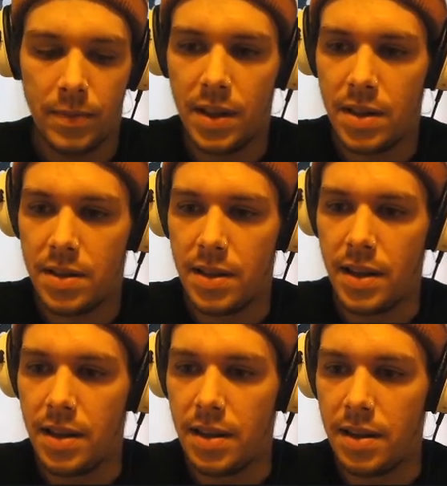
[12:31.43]
That's
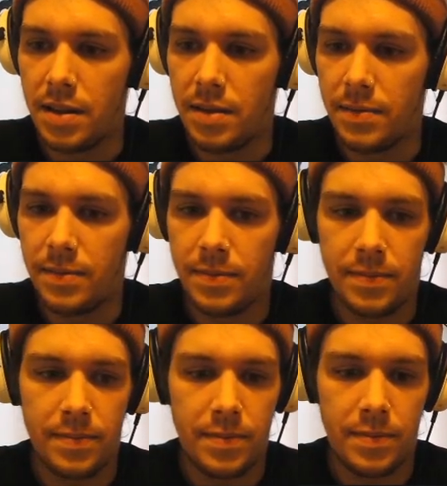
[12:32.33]
a
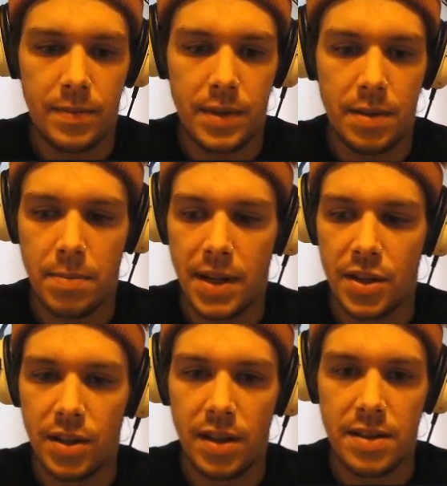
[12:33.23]

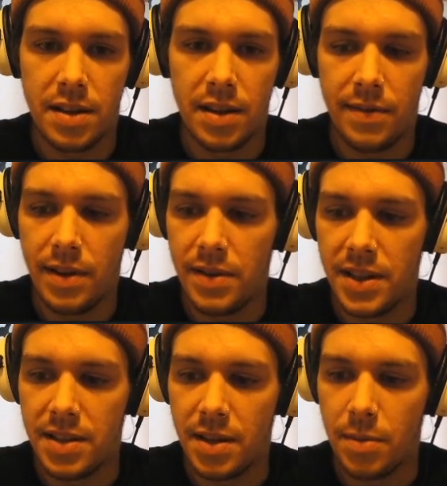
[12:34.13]
Banishing Light target if I ever
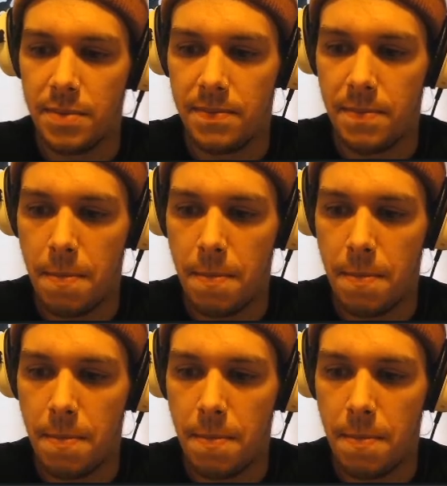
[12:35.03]
did see one.